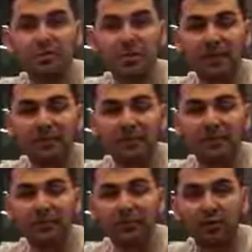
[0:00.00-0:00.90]
basic
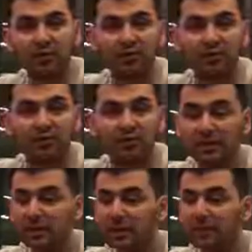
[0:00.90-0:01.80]
forms of
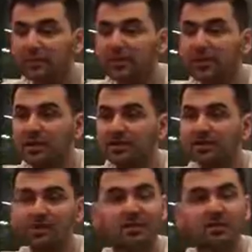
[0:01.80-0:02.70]
alarm
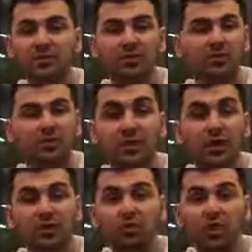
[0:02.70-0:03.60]
systems which just
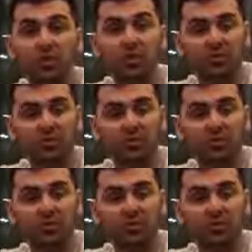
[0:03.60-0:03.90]
wake you up.